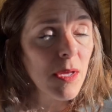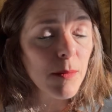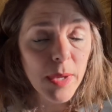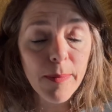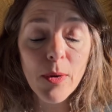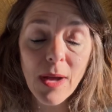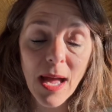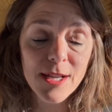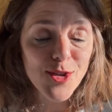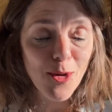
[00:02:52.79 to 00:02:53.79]
People
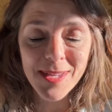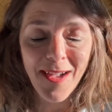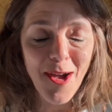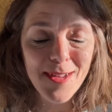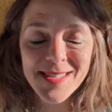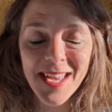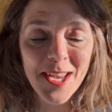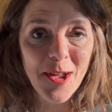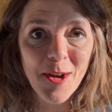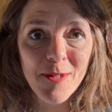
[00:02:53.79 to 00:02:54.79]
get jobs, I can't say it
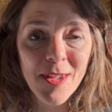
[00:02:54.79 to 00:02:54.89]
enough,